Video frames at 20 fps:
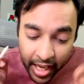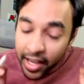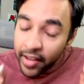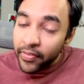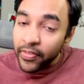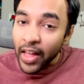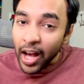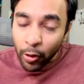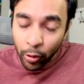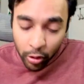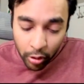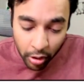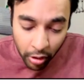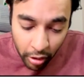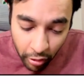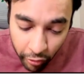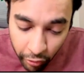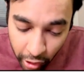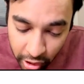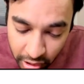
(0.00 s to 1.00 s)
Now,
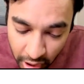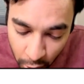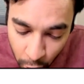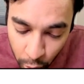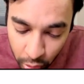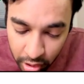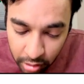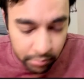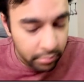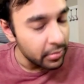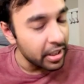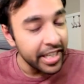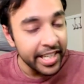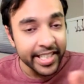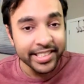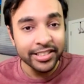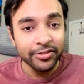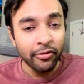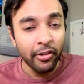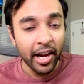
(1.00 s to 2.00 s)
for the root, it
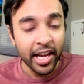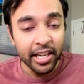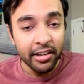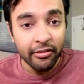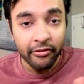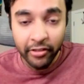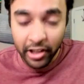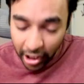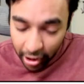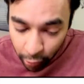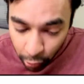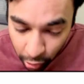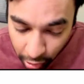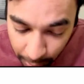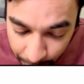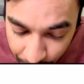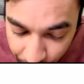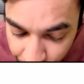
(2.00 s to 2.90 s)
is fine, well and good.